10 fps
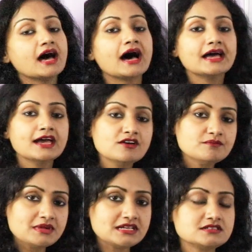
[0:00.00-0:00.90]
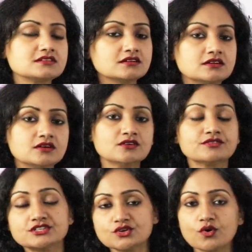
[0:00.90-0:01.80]
I have made a
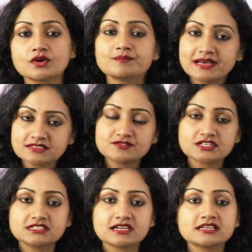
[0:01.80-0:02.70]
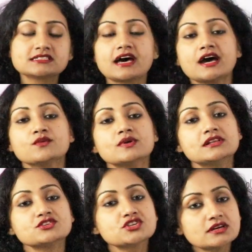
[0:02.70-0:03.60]
video on passive sentence. I
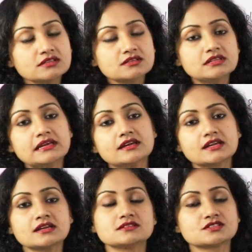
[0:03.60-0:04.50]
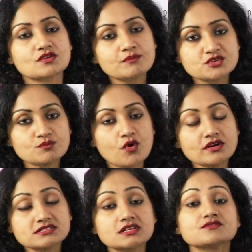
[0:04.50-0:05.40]
will share the link in description
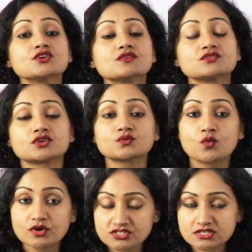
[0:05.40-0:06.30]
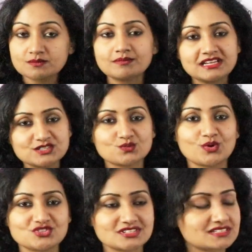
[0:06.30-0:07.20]
box. If you have not watched it, please
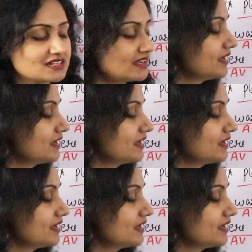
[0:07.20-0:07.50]
watch it.